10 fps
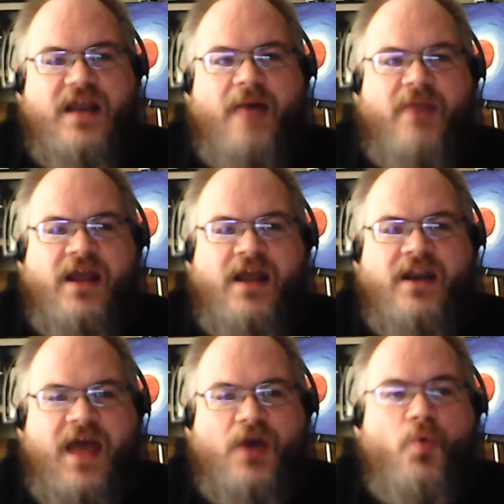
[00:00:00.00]

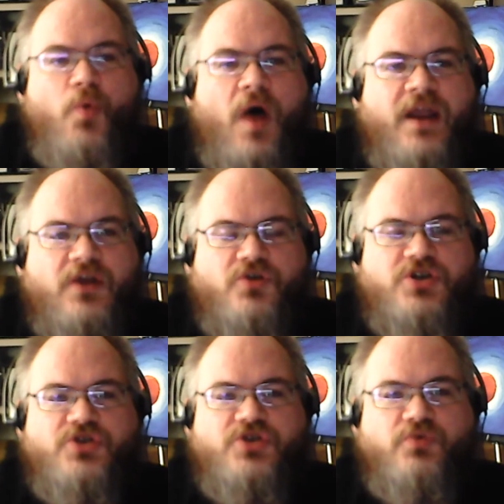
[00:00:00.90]
nominated and won an
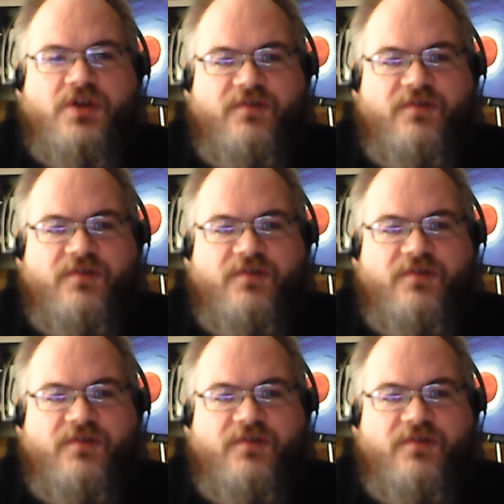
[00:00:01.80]
Origins Award,